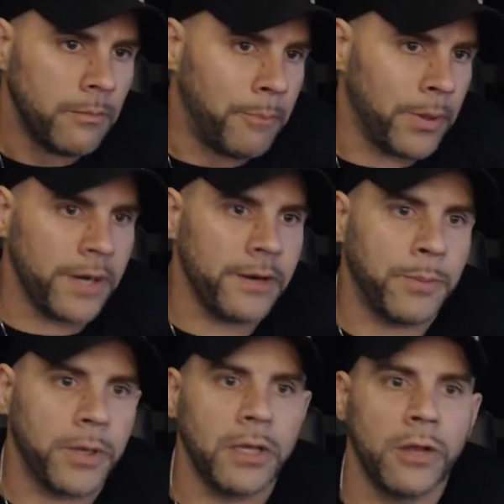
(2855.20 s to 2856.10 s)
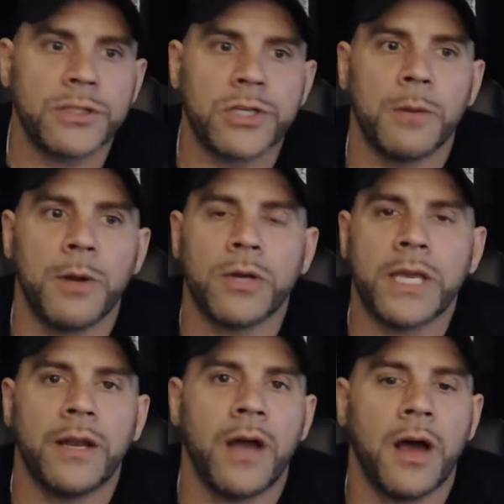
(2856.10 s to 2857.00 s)
put a, put a little turbo
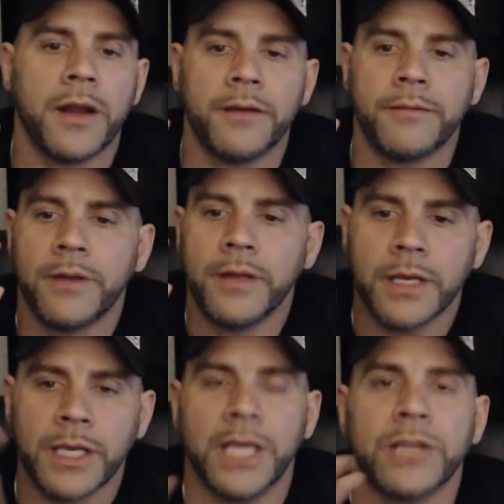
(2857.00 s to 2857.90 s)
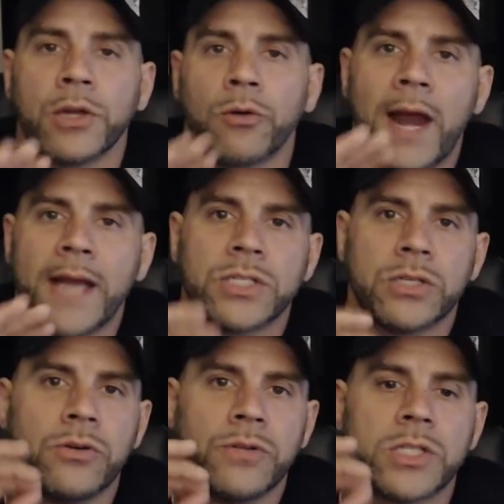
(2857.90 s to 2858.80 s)
kit on it, get the right
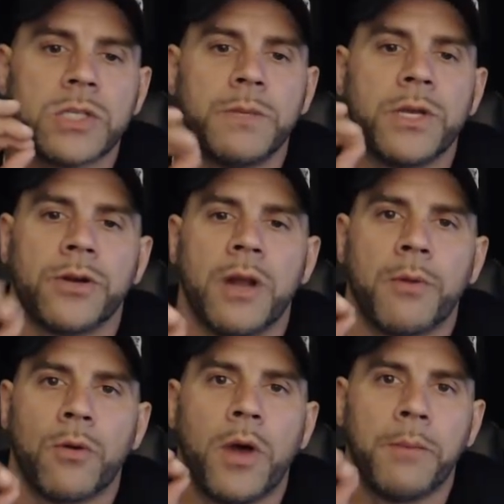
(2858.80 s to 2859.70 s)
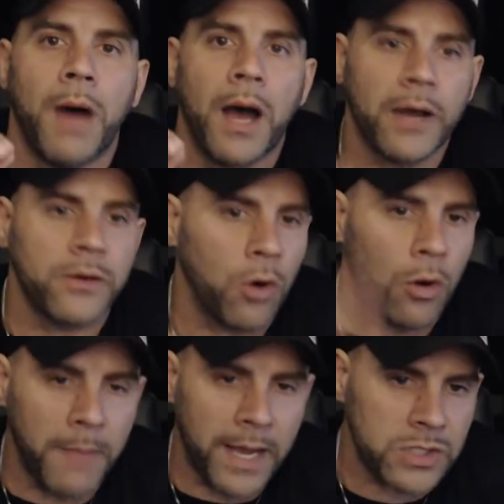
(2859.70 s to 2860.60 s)
tune that should be your number one mod or
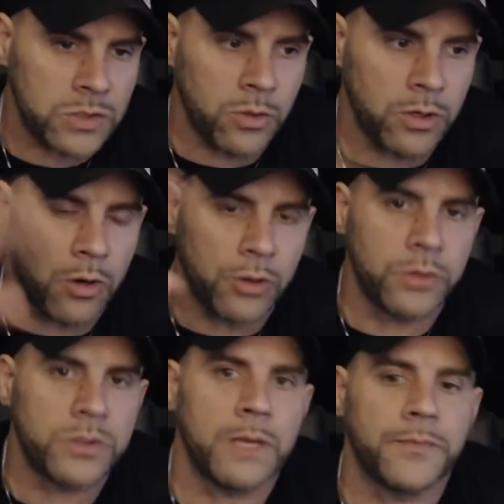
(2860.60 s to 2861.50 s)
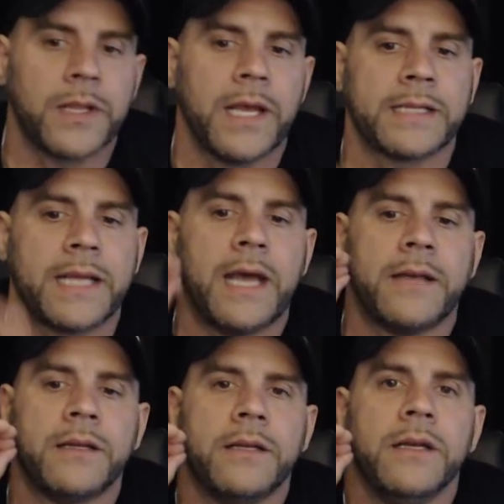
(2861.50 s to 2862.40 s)
MegaSquirt or do something like
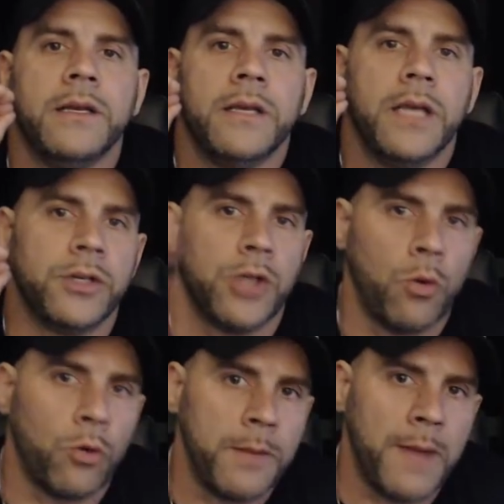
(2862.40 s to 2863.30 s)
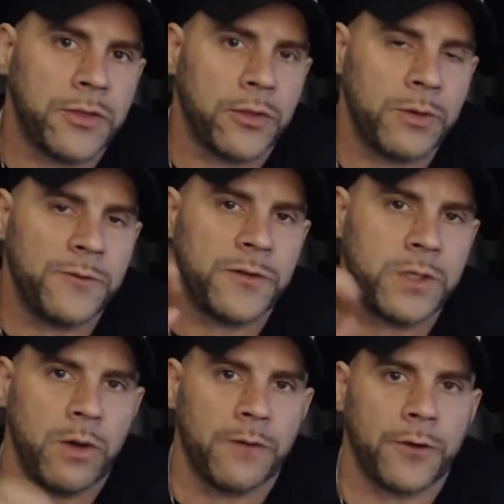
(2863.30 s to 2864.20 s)
that and don't worry about the
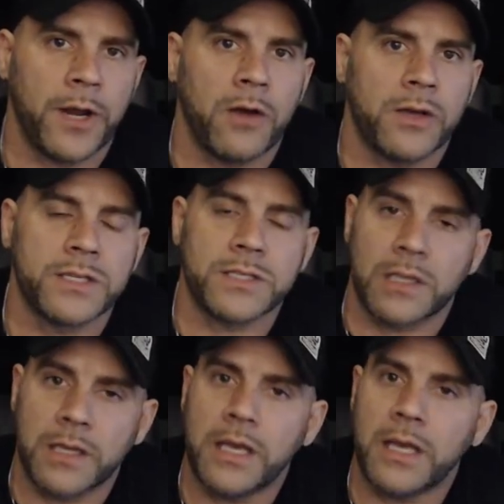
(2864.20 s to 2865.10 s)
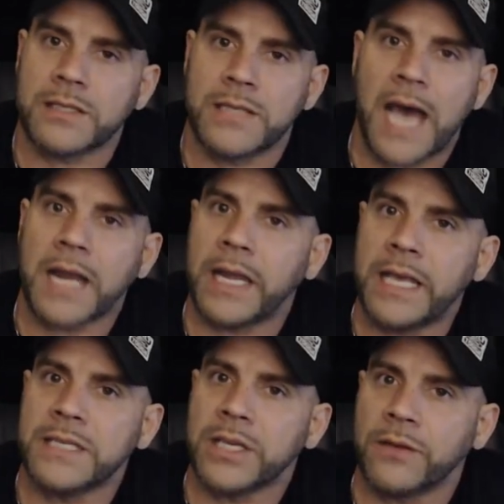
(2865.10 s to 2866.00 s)
351 for now because it's a it's not an
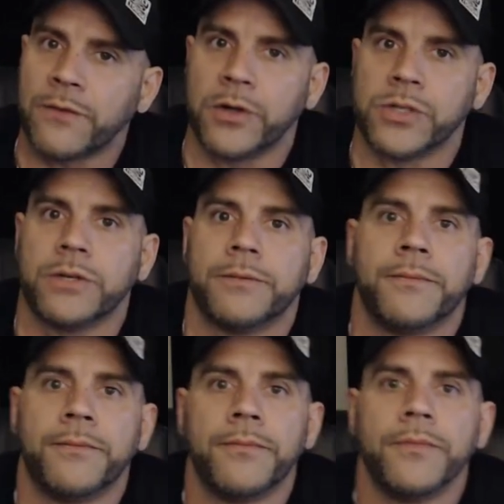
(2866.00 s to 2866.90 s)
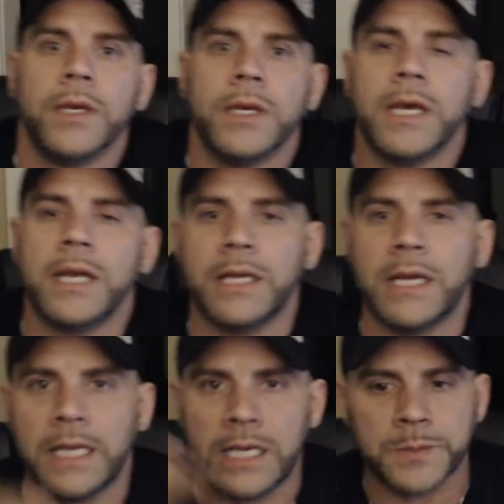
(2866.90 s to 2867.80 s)
easy conversion. It,
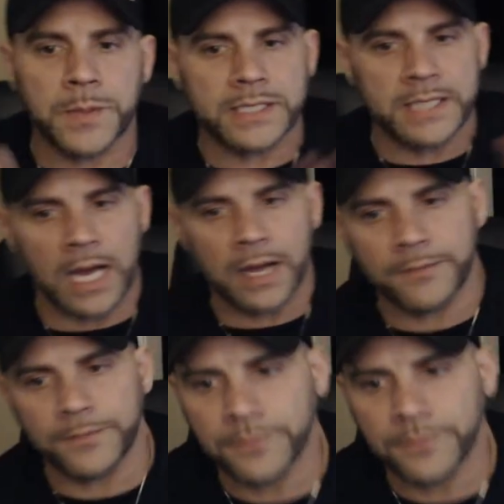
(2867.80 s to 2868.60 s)
it is, but it's not.